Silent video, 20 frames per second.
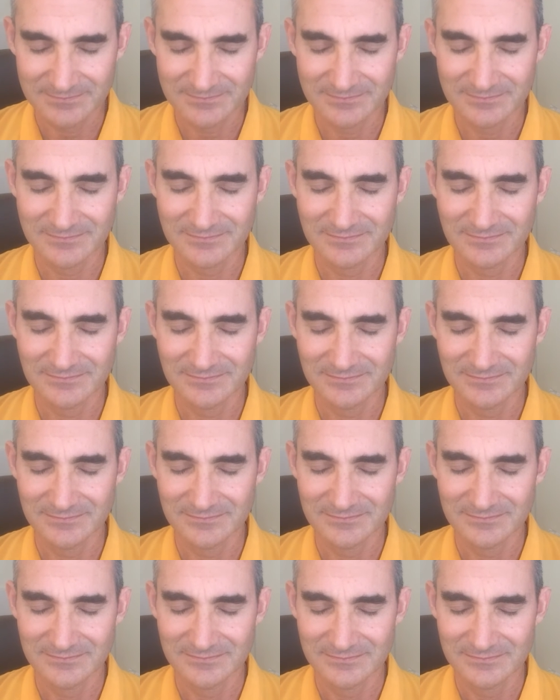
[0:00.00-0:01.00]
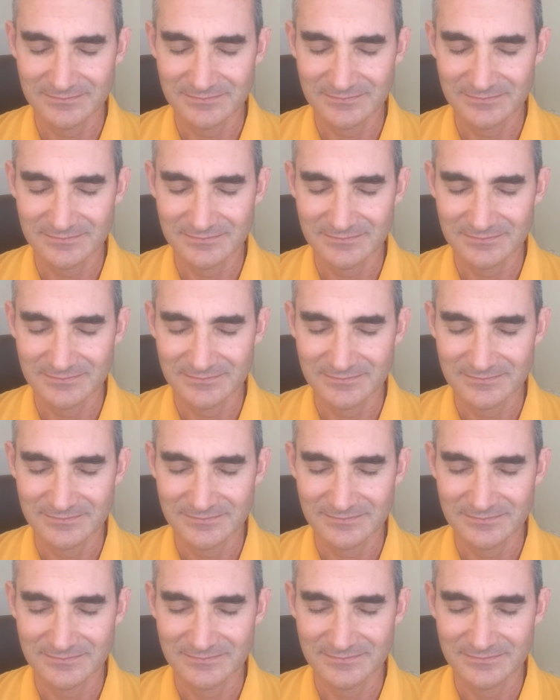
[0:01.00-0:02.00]

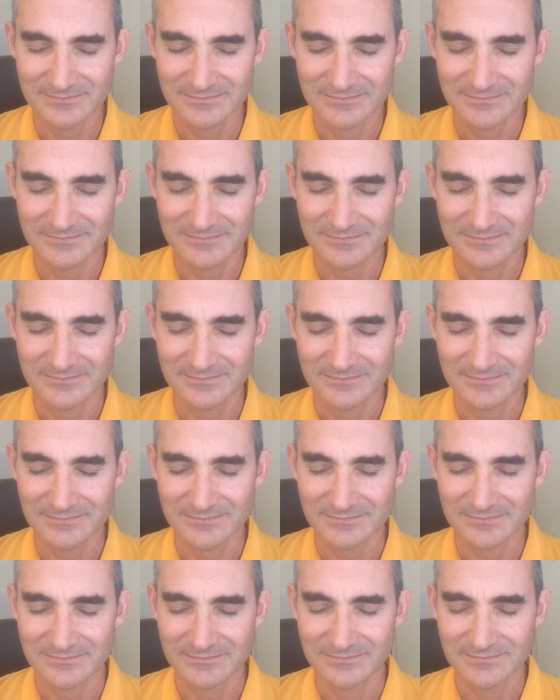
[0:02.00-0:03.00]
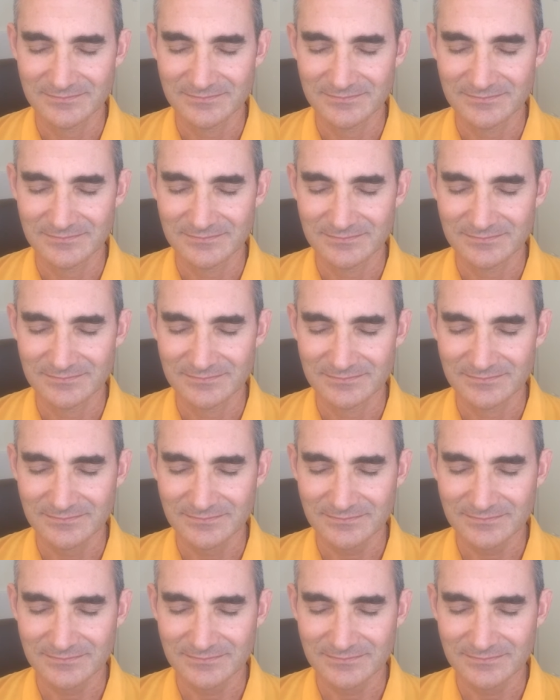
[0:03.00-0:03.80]
[no speech]